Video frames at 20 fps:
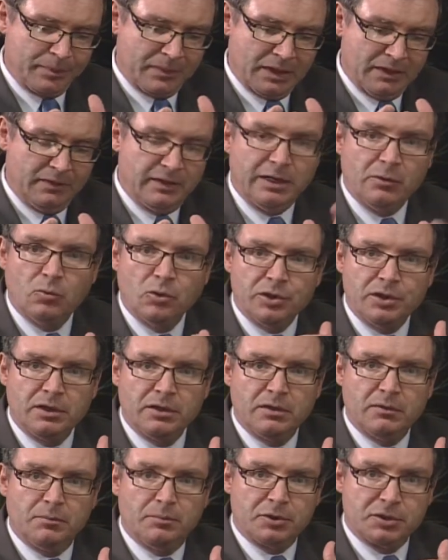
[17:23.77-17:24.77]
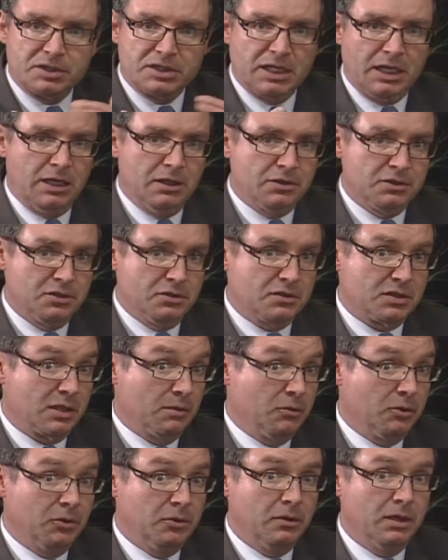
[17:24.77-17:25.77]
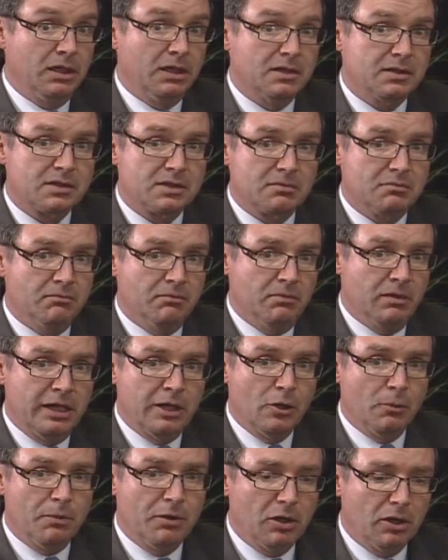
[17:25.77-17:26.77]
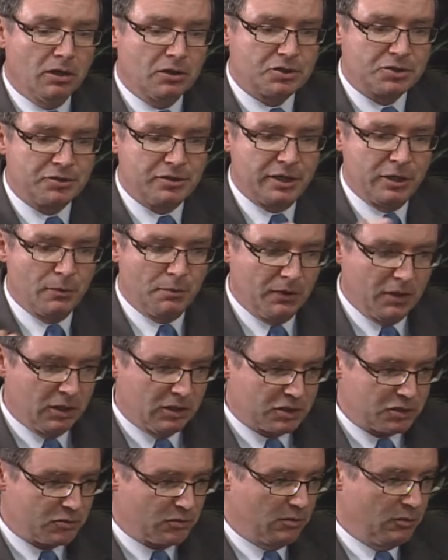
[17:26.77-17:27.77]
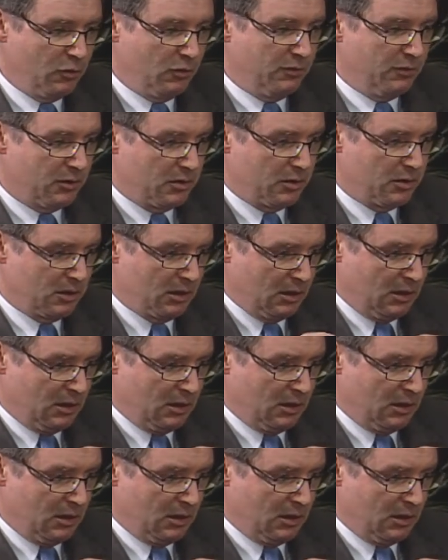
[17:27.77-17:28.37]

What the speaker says: they wouldn't pertain to someone who has nail polish or nail polish remover